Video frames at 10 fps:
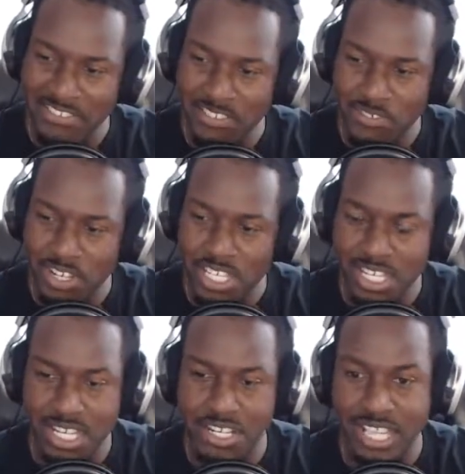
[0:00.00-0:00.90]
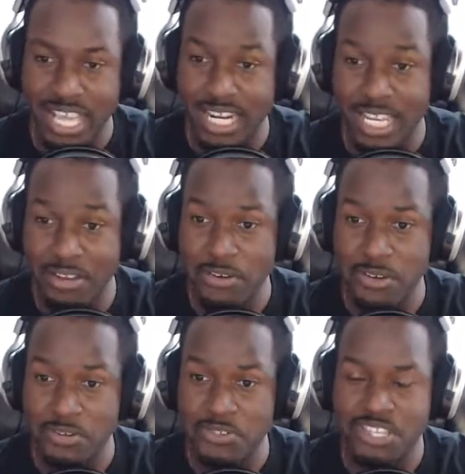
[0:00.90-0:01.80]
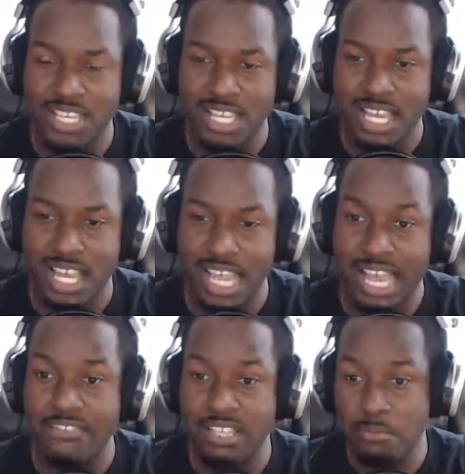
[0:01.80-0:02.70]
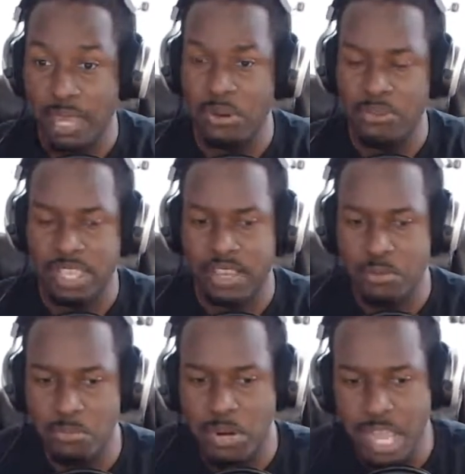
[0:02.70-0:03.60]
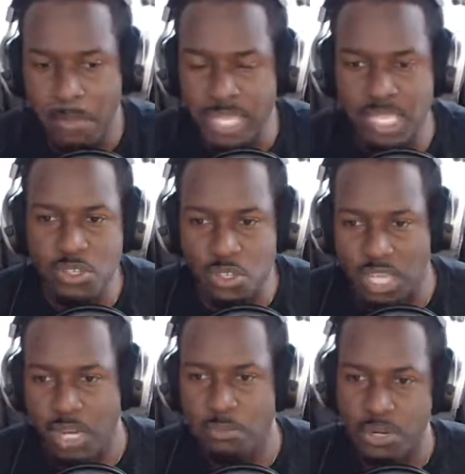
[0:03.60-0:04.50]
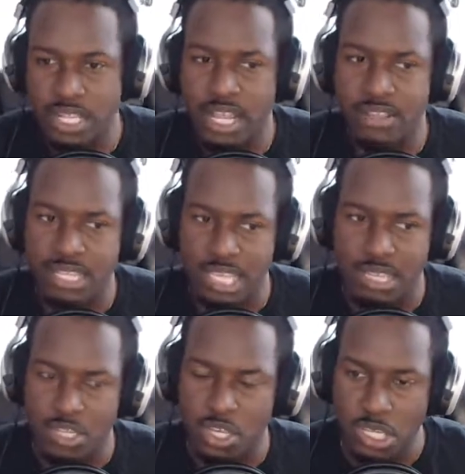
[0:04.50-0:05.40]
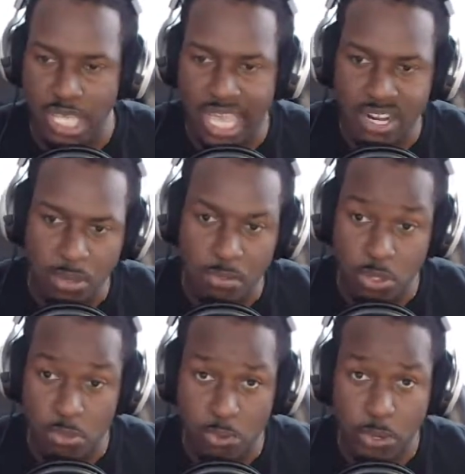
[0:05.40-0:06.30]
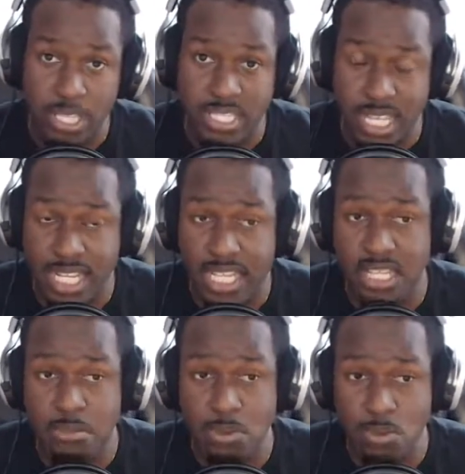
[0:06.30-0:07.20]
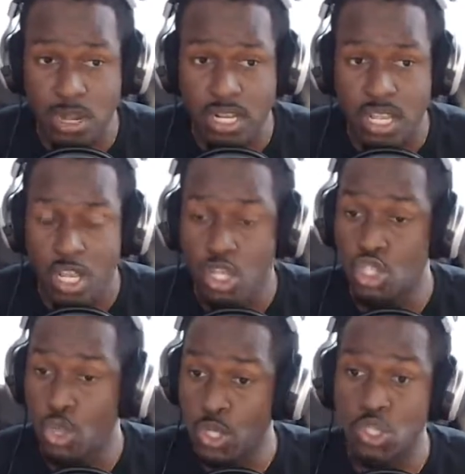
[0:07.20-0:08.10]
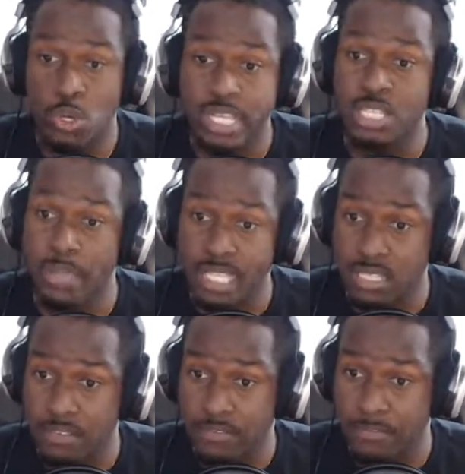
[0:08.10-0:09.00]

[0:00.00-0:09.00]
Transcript: Watching Collider Heroes, having him better there. I mean, you kind of put it down. He had a couple of good points stating that, number one, Joe's not expensive,